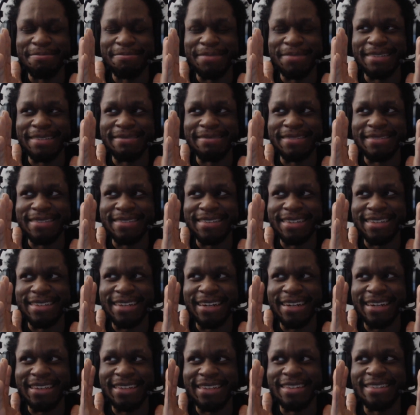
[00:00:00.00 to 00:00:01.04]
But it was like
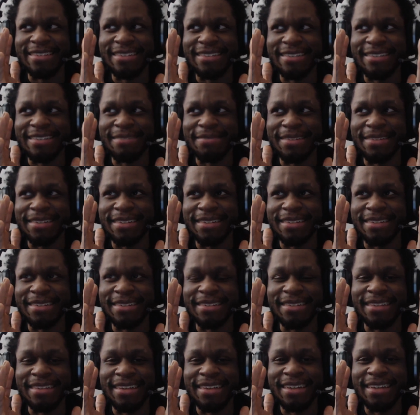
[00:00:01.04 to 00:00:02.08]
I think I said something
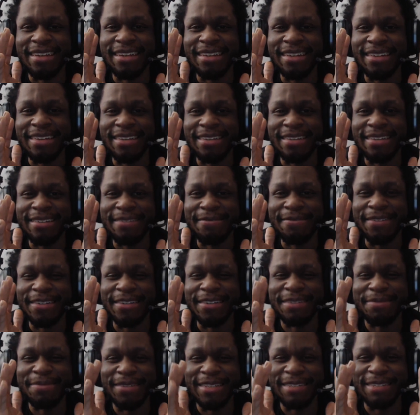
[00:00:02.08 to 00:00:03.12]
very
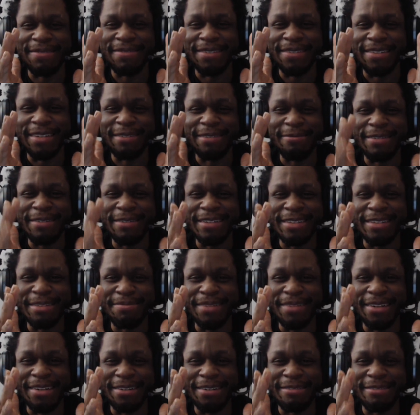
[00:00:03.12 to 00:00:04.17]
specifically in one of them, but I don't